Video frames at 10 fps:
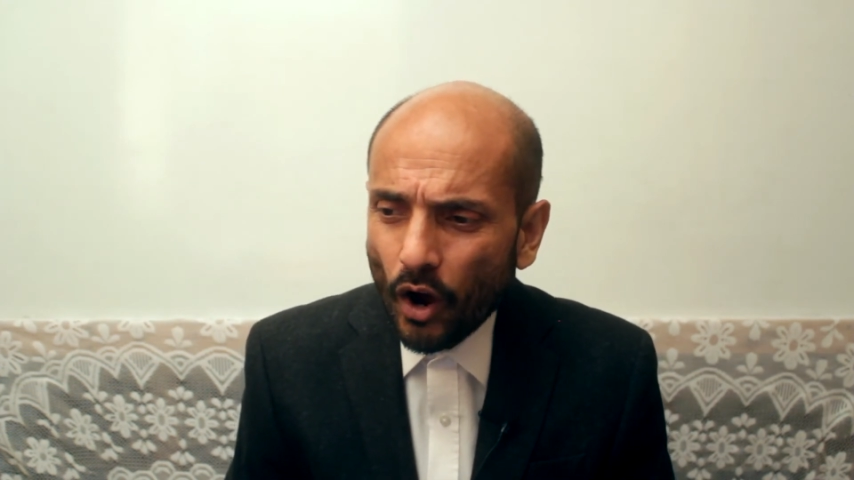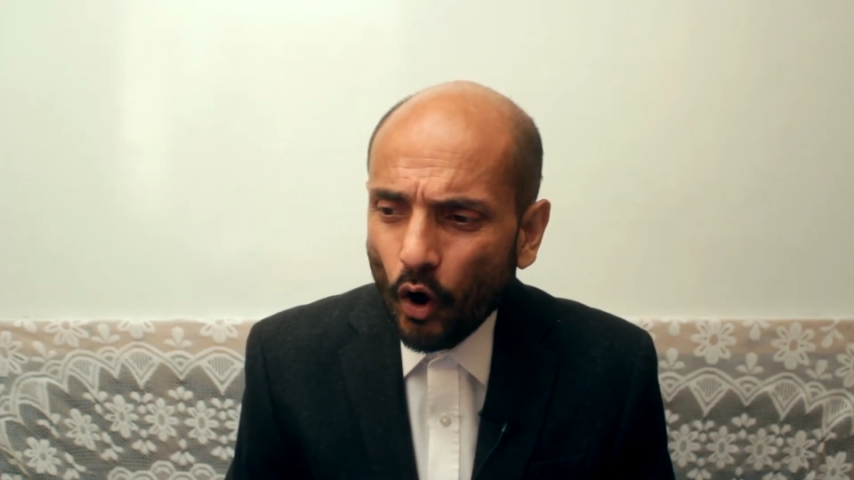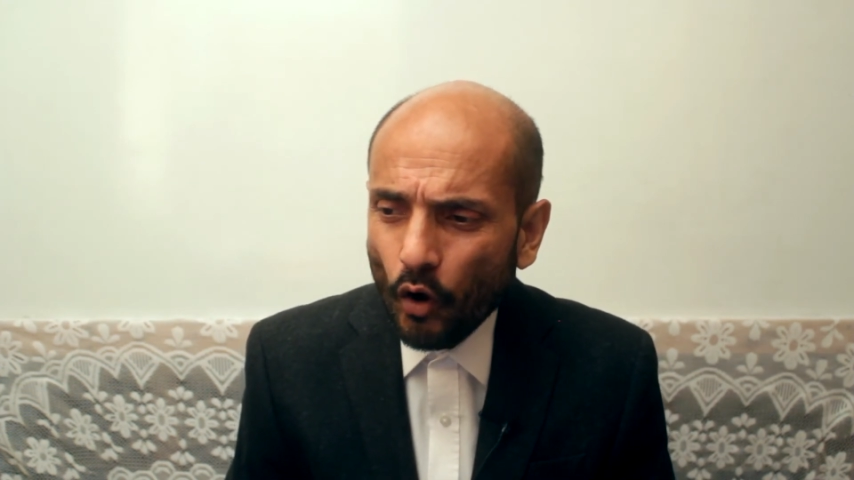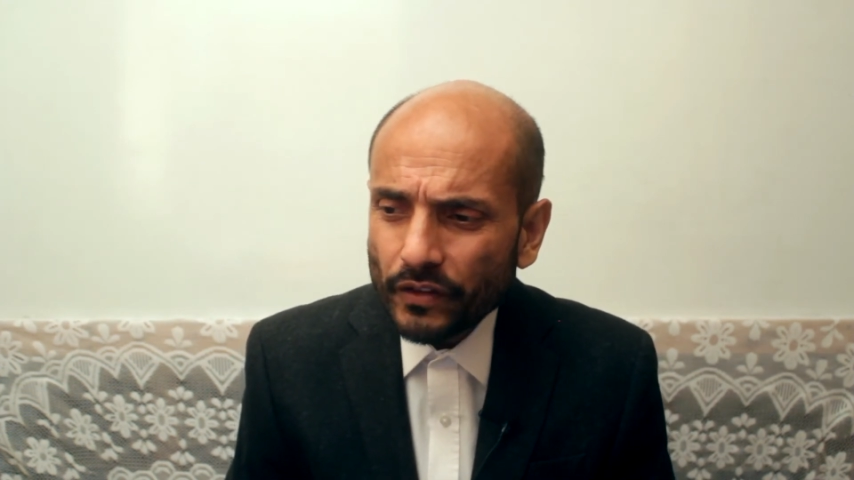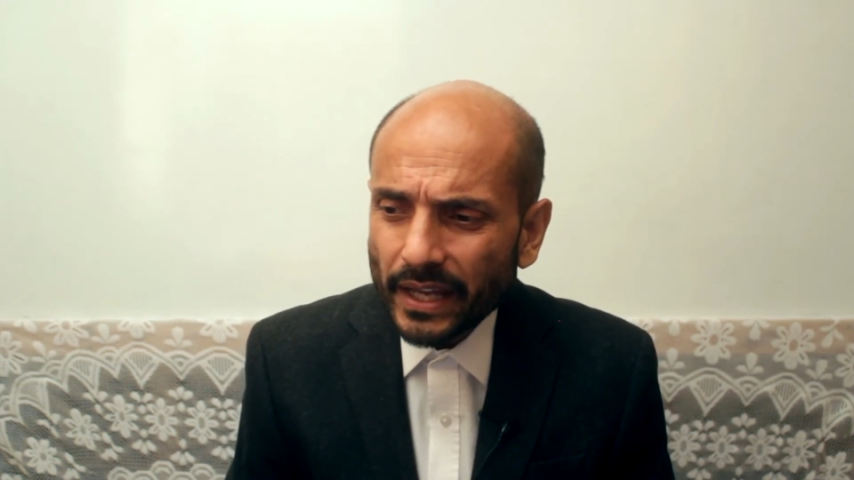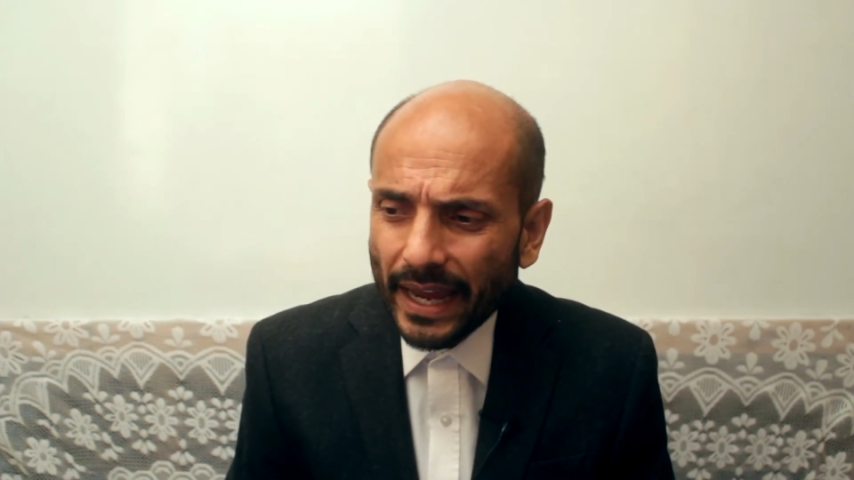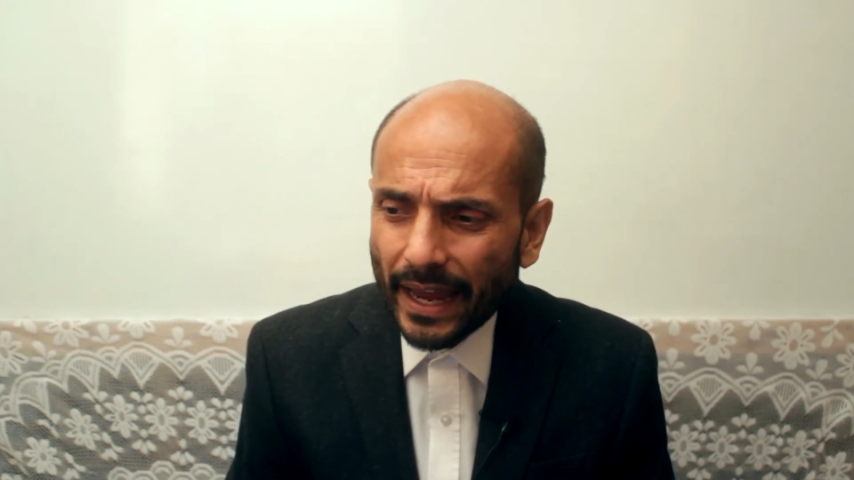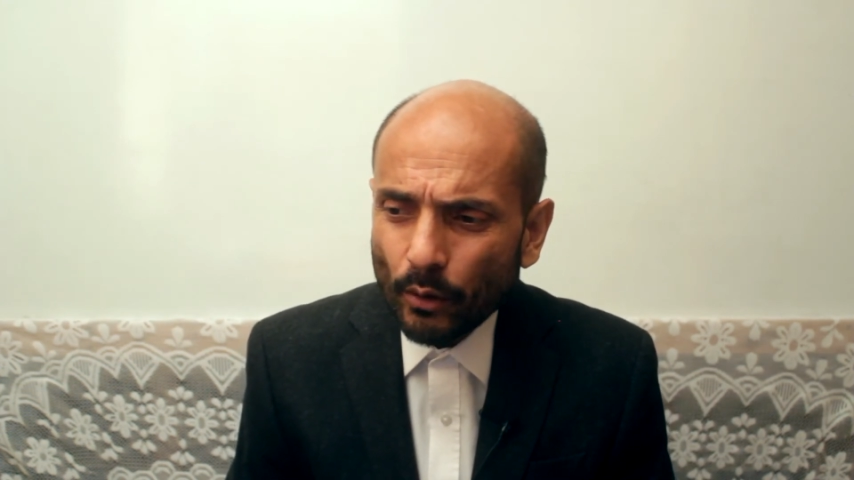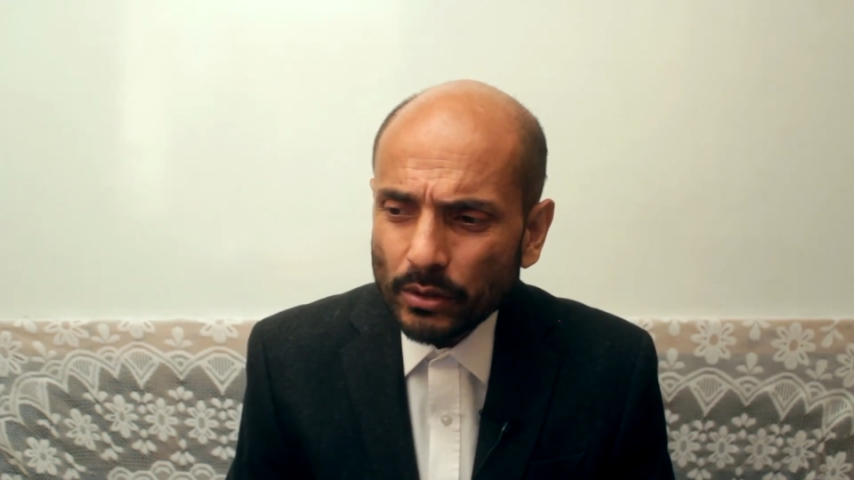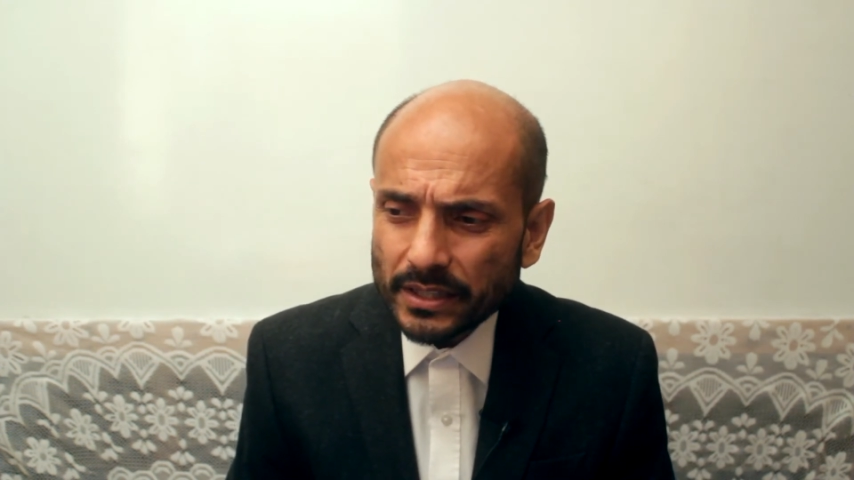of the
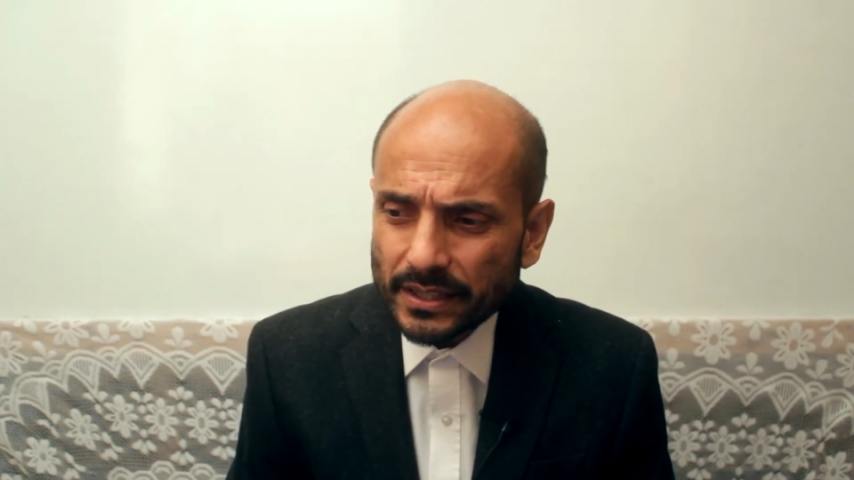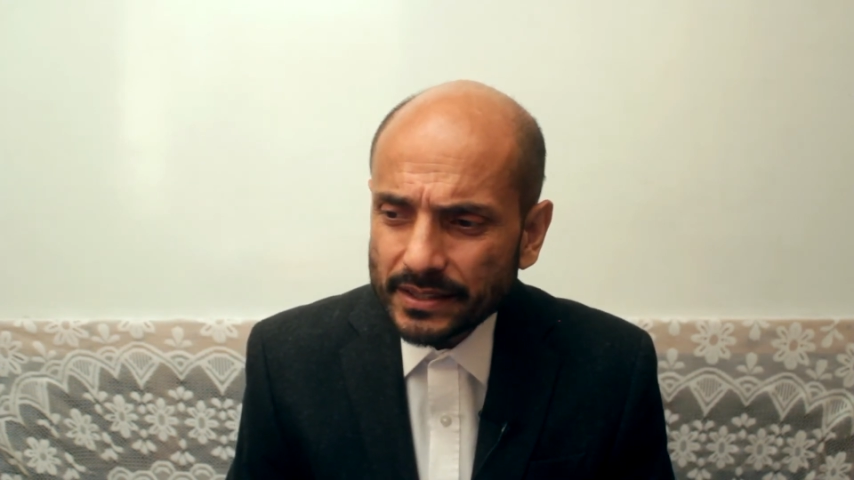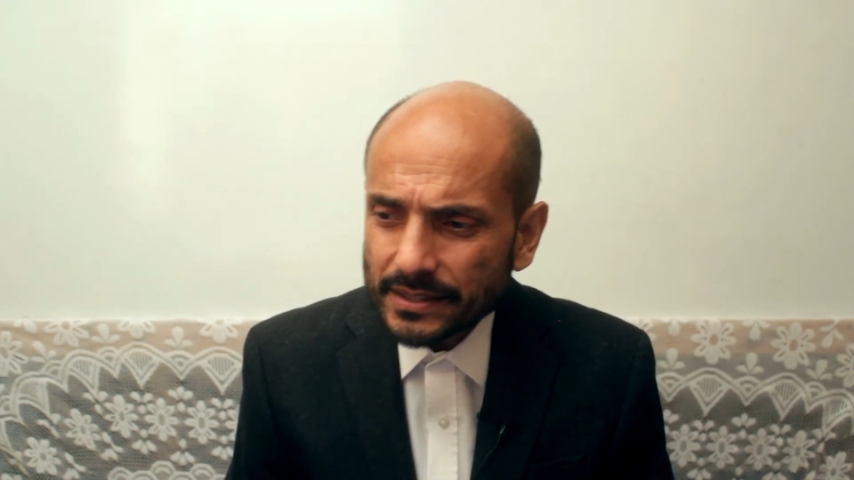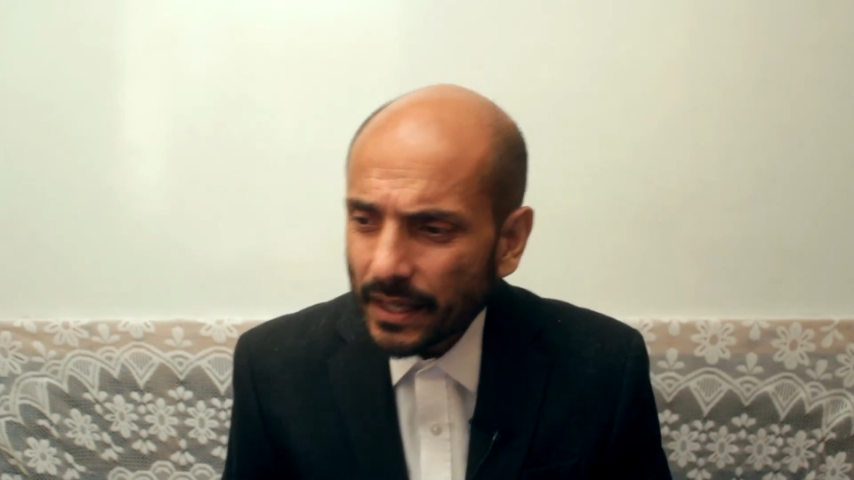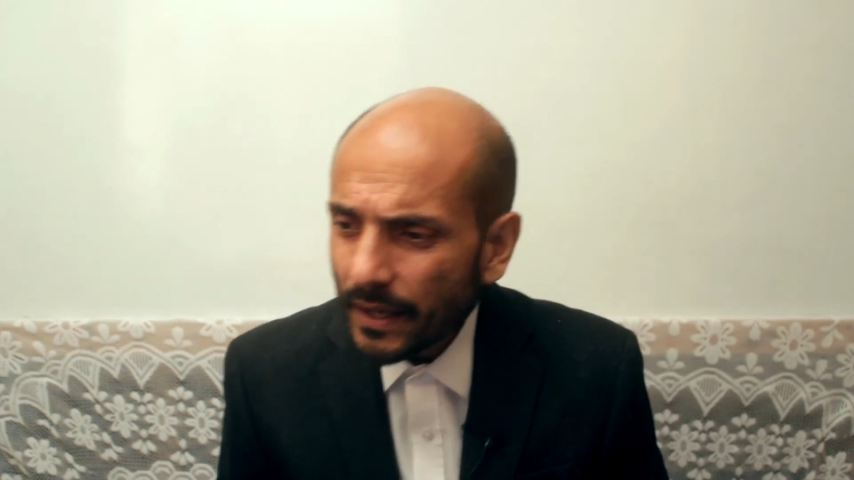elders